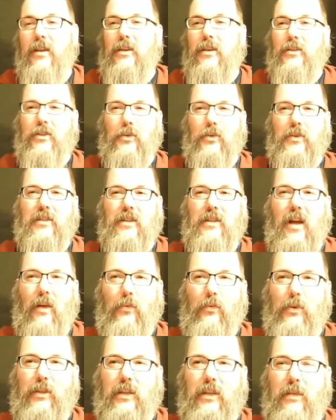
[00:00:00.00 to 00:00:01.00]
So it's not
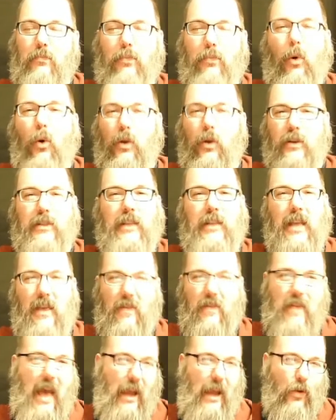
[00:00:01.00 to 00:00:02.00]
really important to get
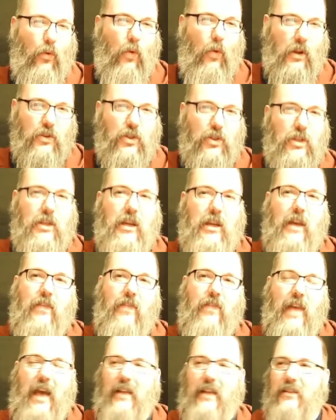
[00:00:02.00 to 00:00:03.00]
that crunchy
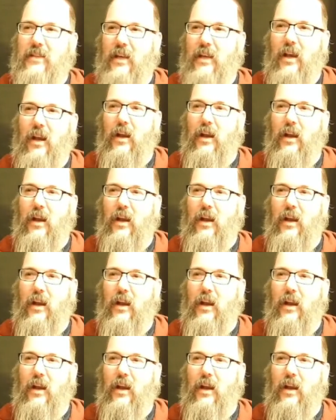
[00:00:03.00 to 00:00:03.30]
and that